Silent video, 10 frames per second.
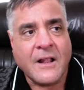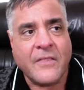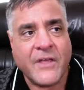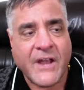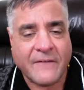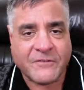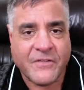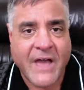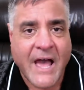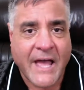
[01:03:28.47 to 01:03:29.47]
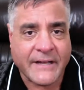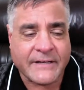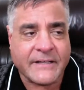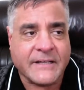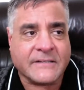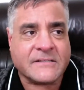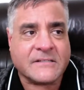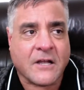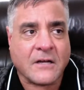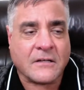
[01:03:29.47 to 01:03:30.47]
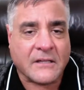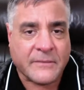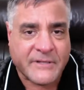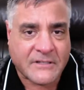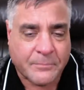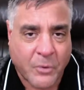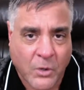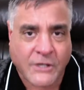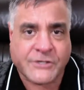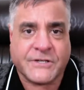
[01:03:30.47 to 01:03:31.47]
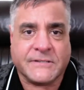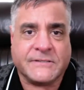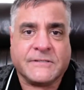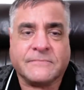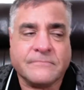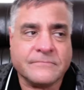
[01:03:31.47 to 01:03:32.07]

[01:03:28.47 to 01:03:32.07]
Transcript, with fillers: and then after that, it's starting to limit the portions.